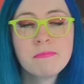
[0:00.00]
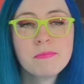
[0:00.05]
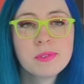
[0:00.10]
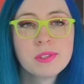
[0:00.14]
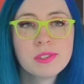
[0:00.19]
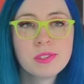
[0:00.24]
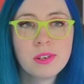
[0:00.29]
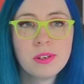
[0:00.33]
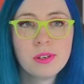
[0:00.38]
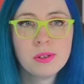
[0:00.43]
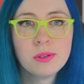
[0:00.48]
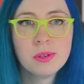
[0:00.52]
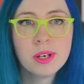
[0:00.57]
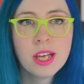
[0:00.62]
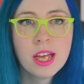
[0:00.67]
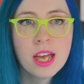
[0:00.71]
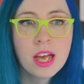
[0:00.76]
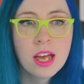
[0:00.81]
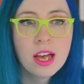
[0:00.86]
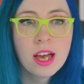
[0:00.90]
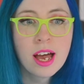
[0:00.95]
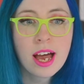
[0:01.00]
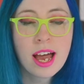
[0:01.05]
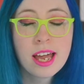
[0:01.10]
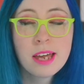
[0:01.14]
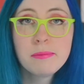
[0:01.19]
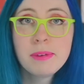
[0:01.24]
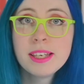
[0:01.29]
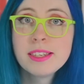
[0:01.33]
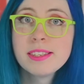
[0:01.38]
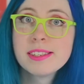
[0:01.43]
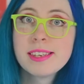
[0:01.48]
So I
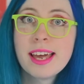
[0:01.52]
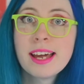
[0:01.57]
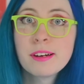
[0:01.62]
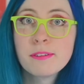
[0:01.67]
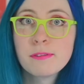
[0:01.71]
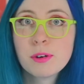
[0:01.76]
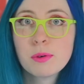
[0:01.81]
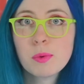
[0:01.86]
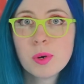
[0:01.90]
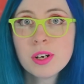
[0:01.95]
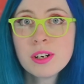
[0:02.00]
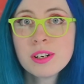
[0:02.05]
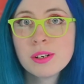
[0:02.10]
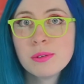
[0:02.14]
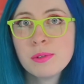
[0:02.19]
am on Slack for work,